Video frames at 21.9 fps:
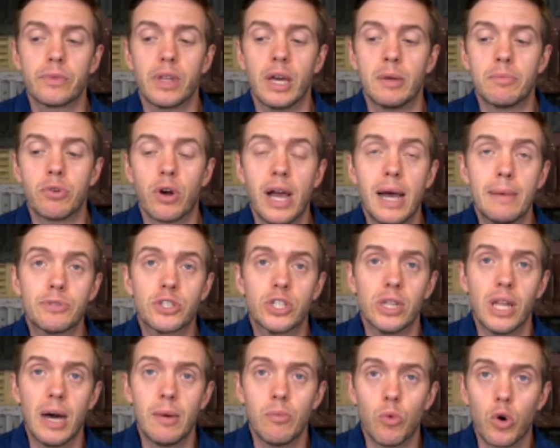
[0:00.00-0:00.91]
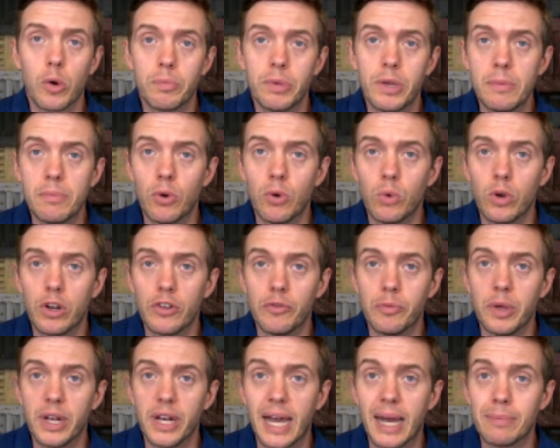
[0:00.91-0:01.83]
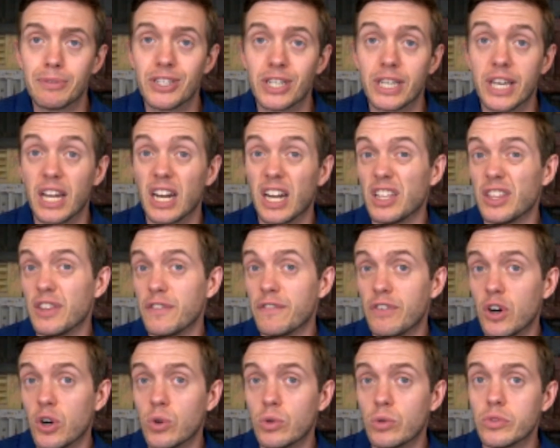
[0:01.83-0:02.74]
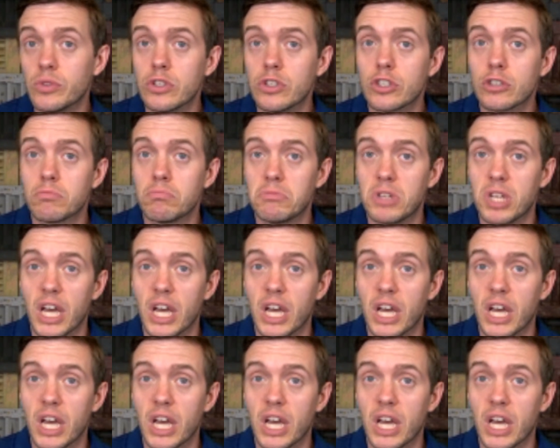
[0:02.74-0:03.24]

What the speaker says: and perhaps a lot more people would have been apt to get on the phones,